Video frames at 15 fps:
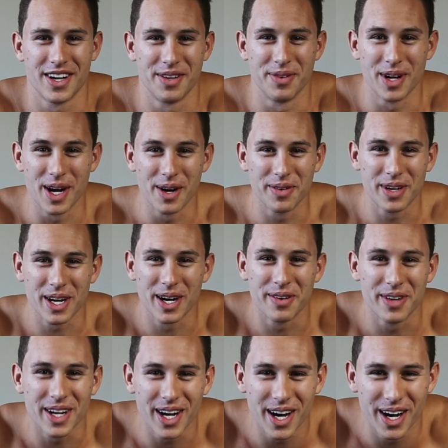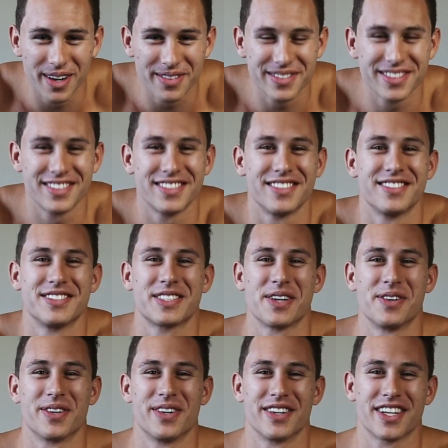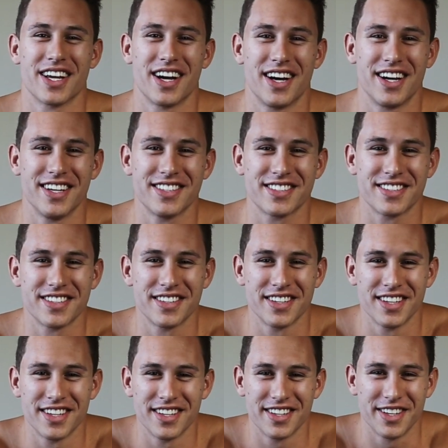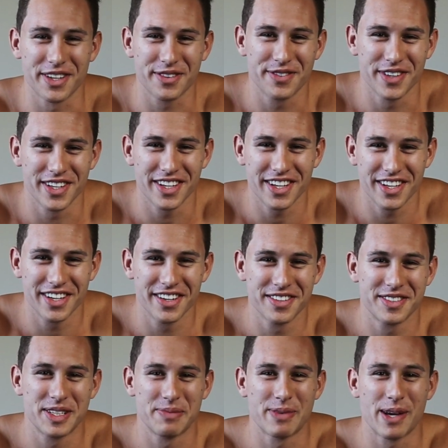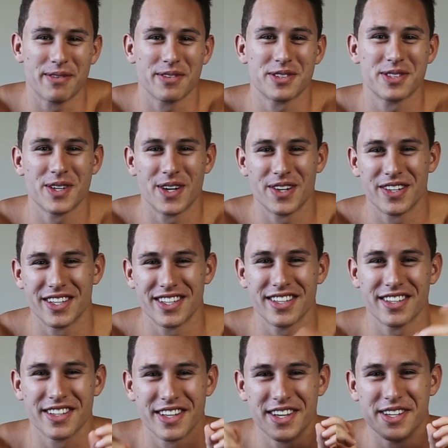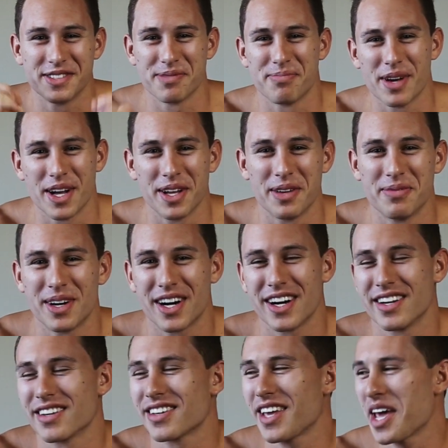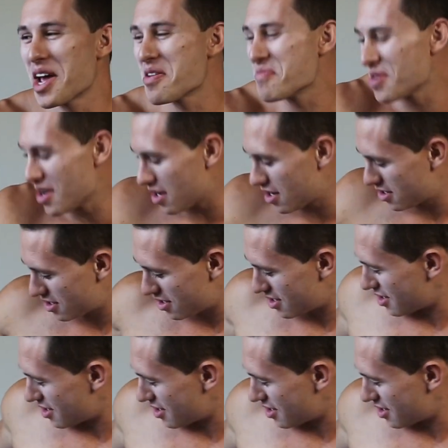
Alright, what up, what up, what up? What's going on, guys? Nick Fit here, Team Never Stalling. Isabelli behind the camera.